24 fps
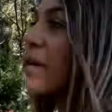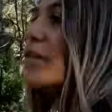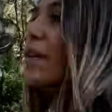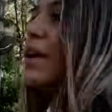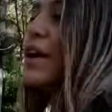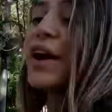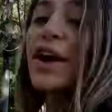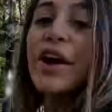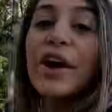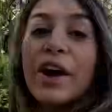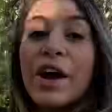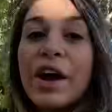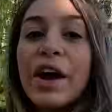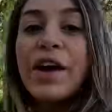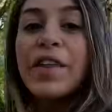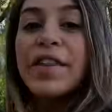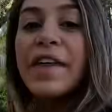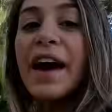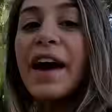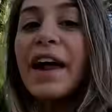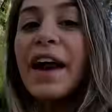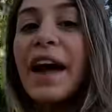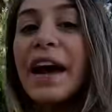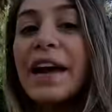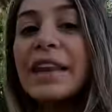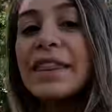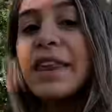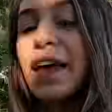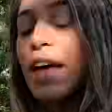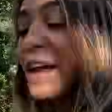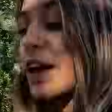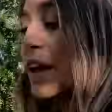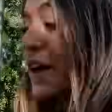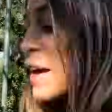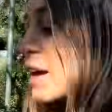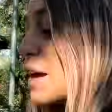of an area that I
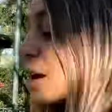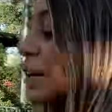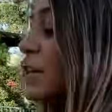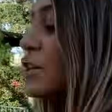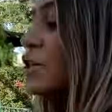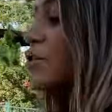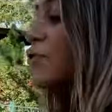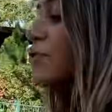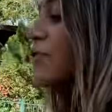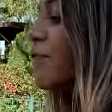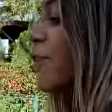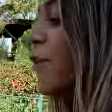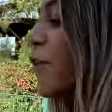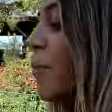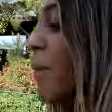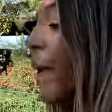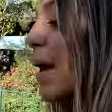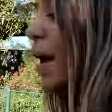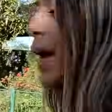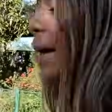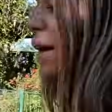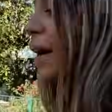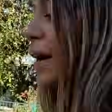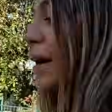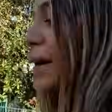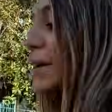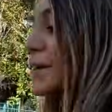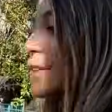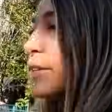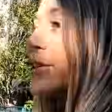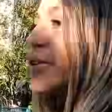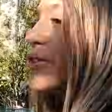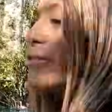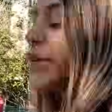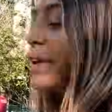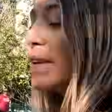like to film at,
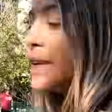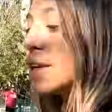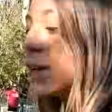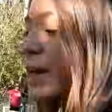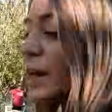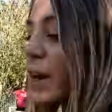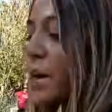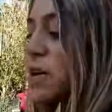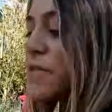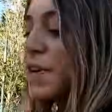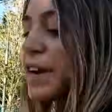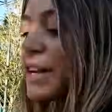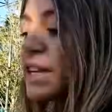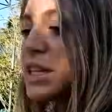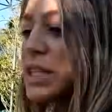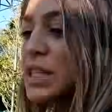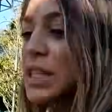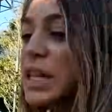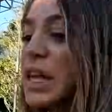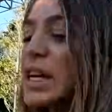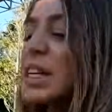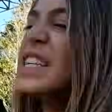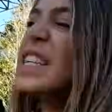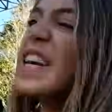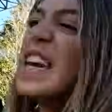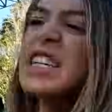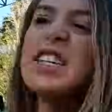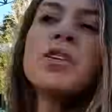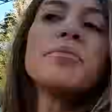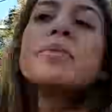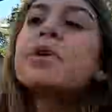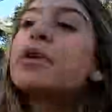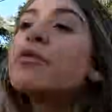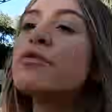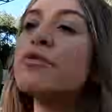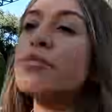kind of, and if I need to like say
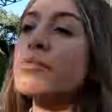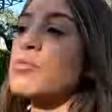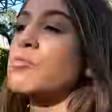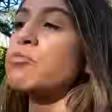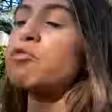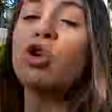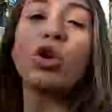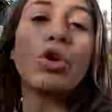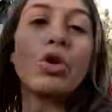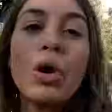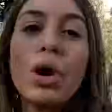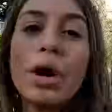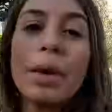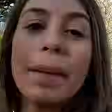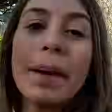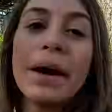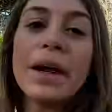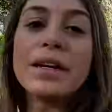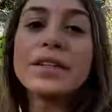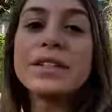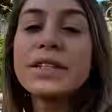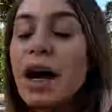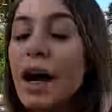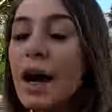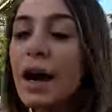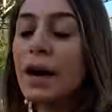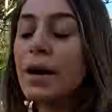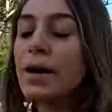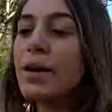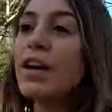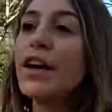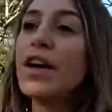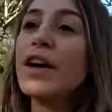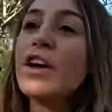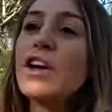something for a long amount of time,